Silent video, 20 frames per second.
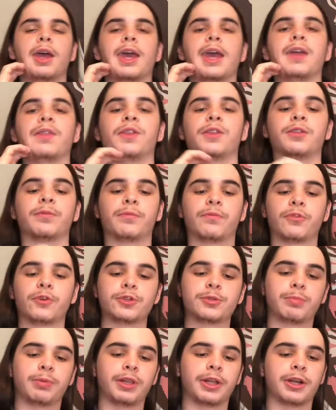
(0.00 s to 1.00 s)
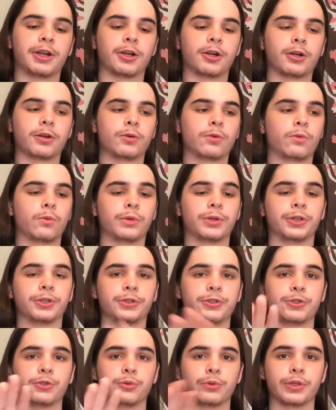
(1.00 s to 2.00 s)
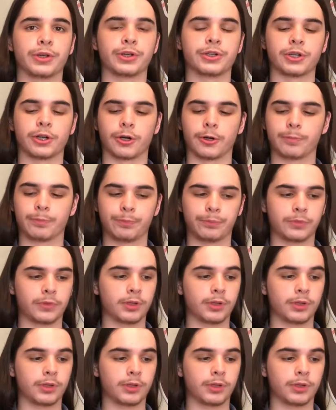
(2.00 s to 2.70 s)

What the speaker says: And then the first player will do their turn.